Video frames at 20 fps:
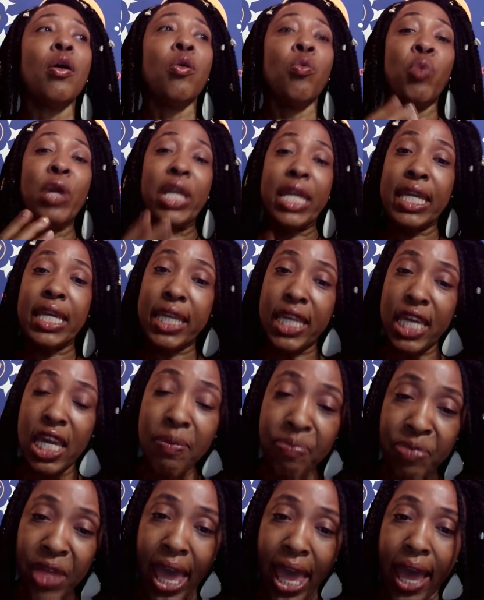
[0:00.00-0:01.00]
We can
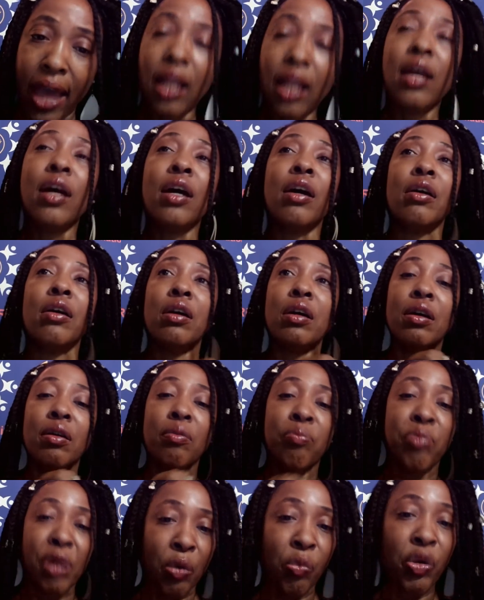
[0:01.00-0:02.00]
keep that,
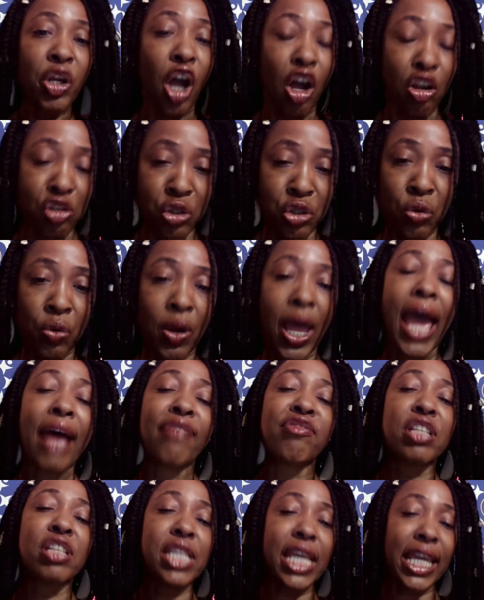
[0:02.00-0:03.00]
but we also
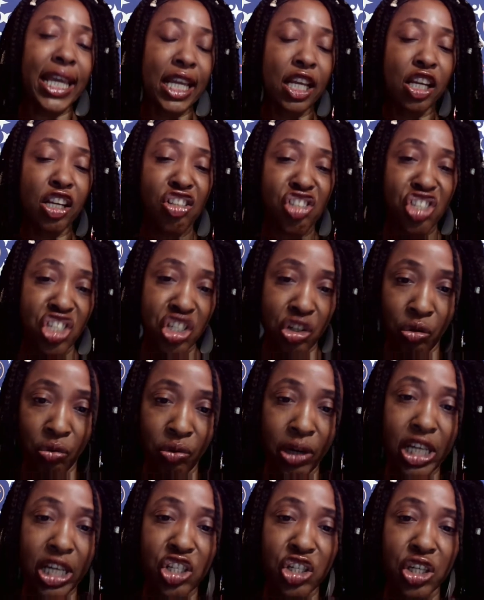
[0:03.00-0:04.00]
have to take in
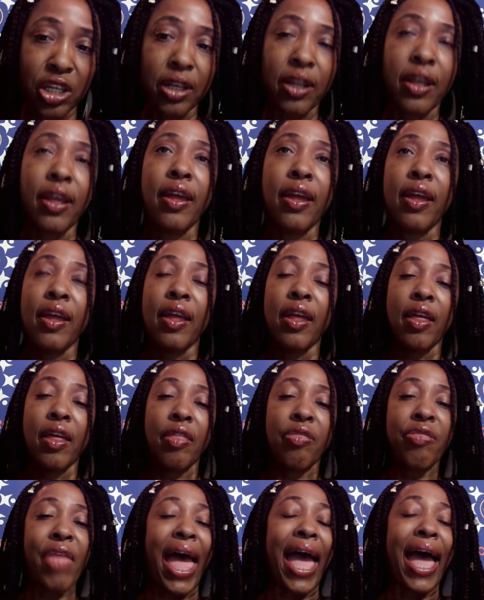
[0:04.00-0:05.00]
consideration
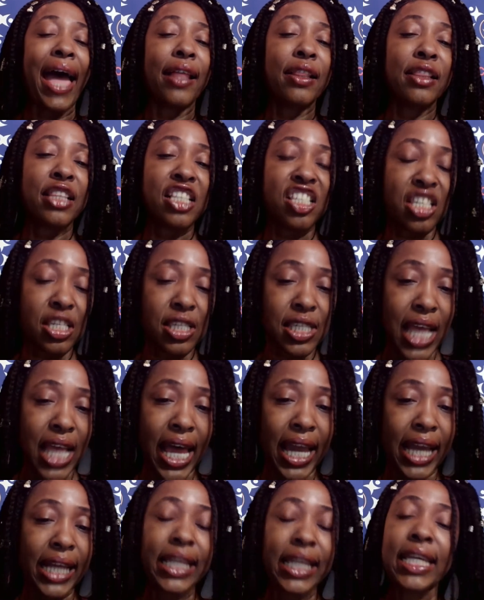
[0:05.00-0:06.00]
that the
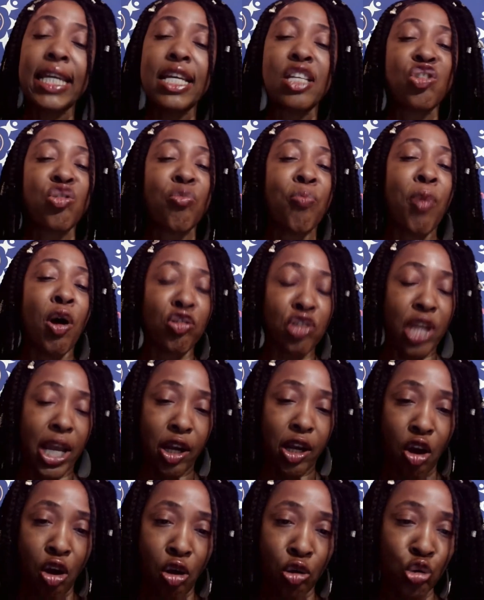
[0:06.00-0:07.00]
society is
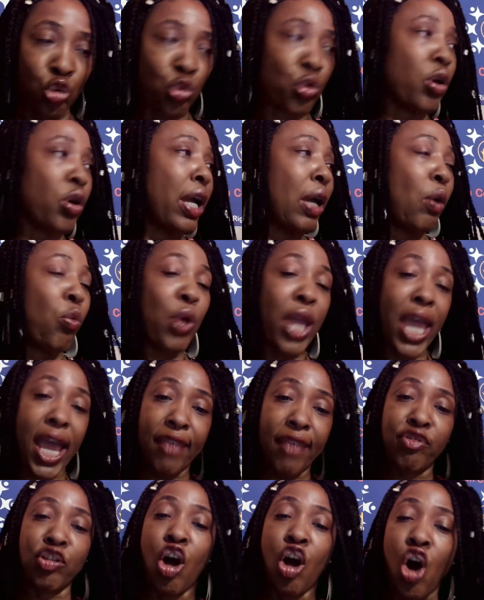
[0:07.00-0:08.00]
multicultural, and we
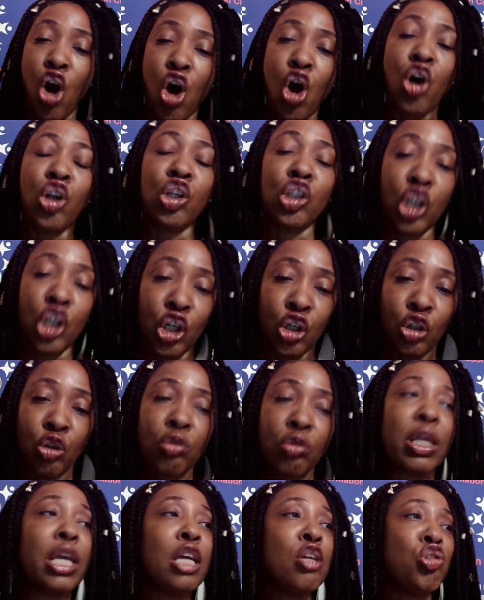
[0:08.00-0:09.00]
have to all
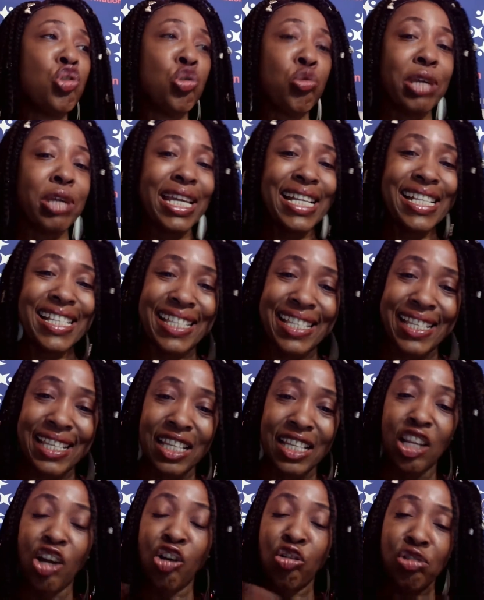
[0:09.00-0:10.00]
learn to get
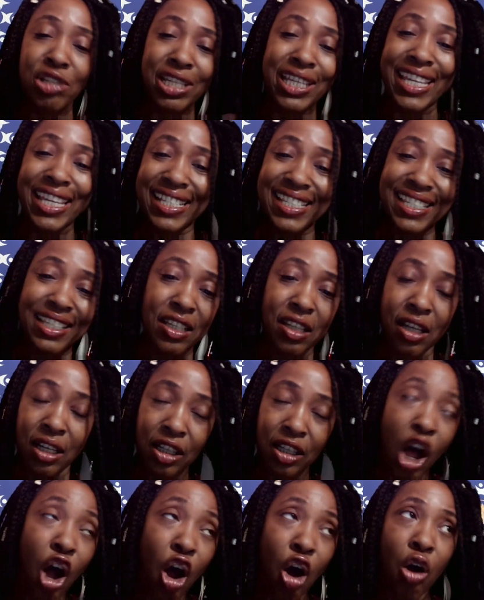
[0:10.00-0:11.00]
along
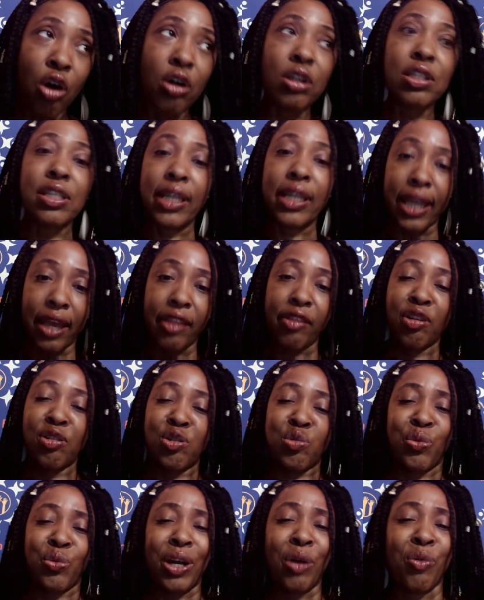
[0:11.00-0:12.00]
together,
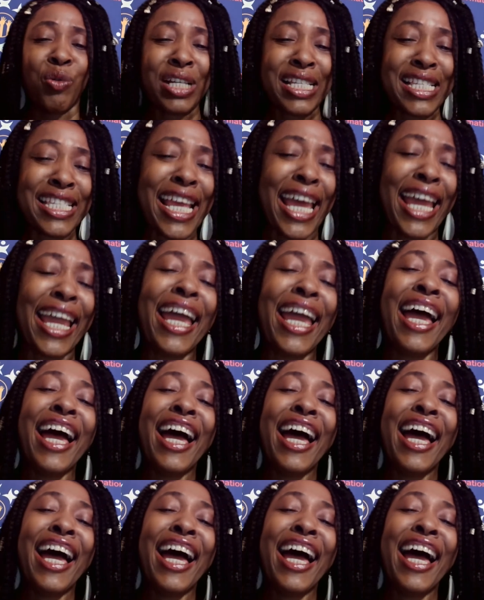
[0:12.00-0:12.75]
is what I want to say,